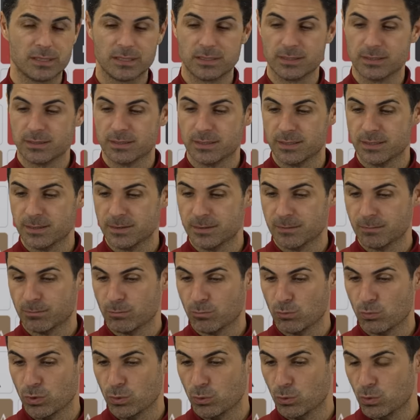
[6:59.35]
And uh,
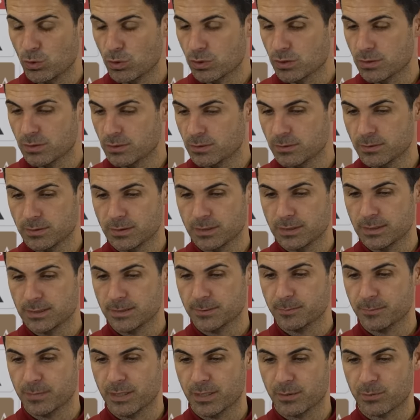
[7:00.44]
we worked
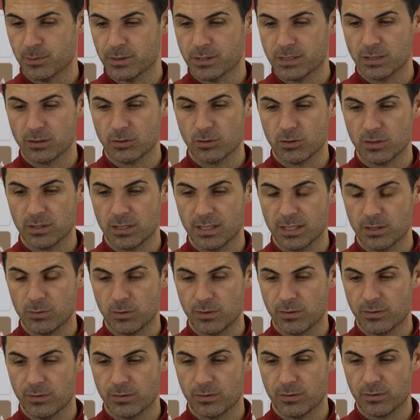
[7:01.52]
um, every single day
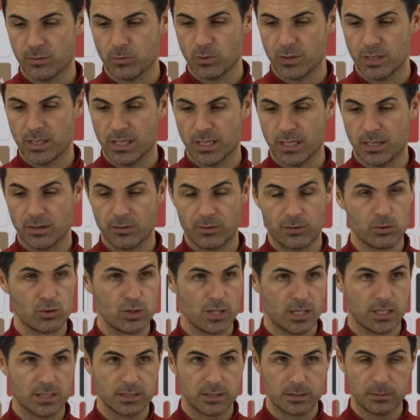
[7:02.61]
with, with that
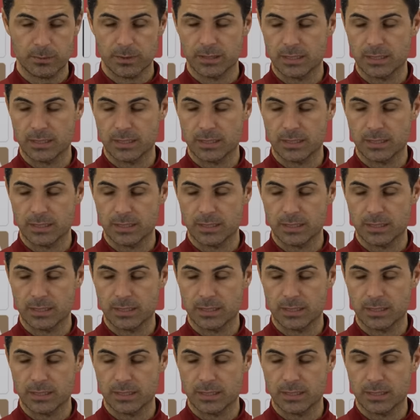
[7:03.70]
enthusiasm